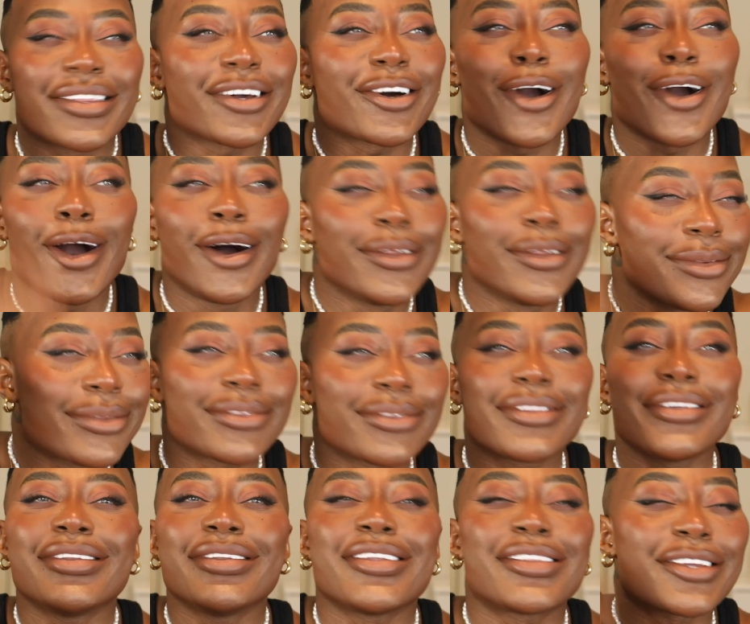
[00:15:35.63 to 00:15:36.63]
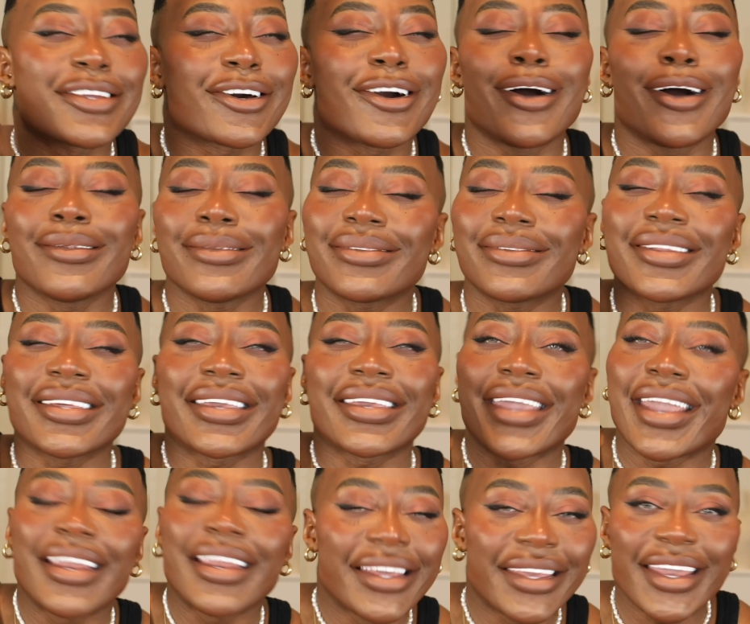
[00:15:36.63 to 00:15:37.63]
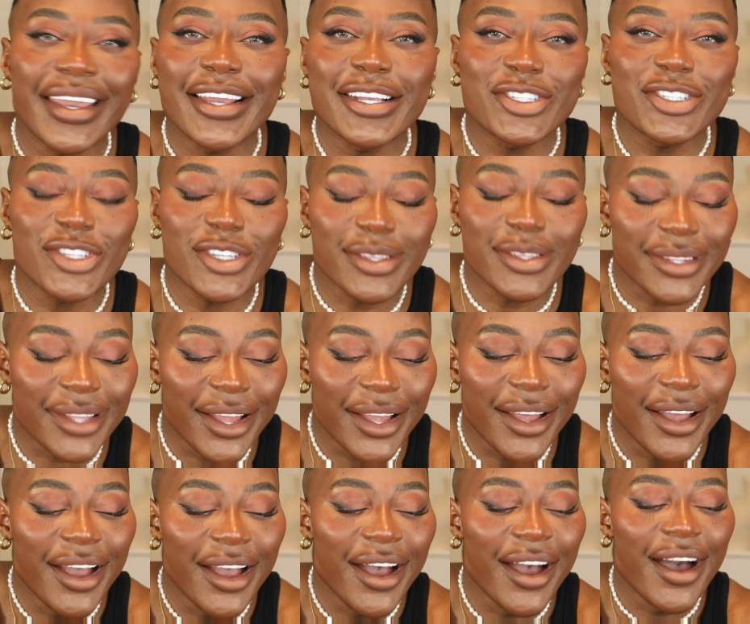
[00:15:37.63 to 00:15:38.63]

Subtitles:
constant killing it. It's just that,